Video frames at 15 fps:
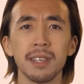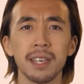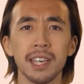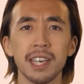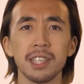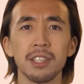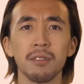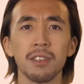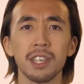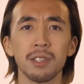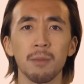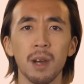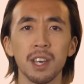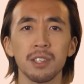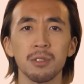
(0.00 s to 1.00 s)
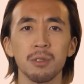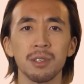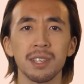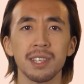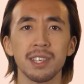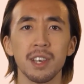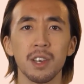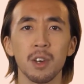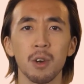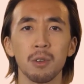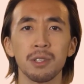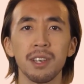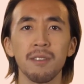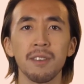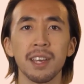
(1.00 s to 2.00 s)
Each of these modules is a whole
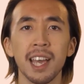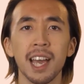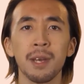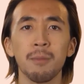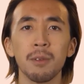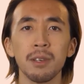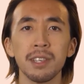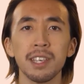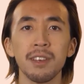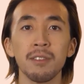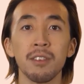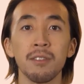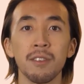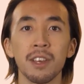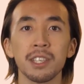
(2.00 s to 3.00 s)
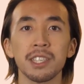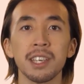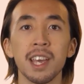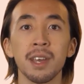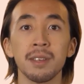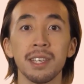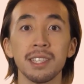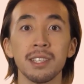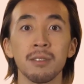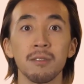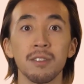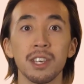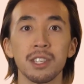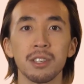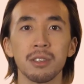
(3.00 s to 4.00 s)
different app with different functionalities and
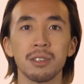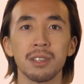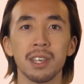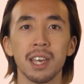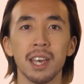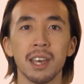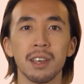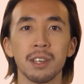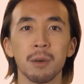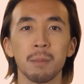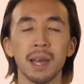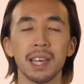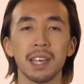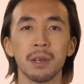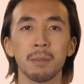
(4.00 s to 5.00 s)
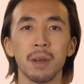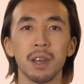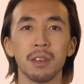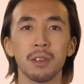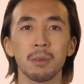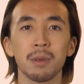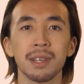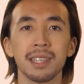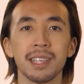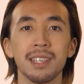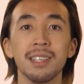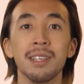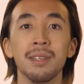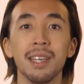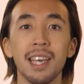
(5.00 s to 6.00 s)
features, depending upon who is
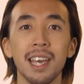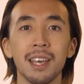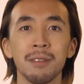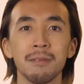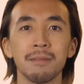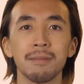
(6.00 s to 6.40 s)
using the app.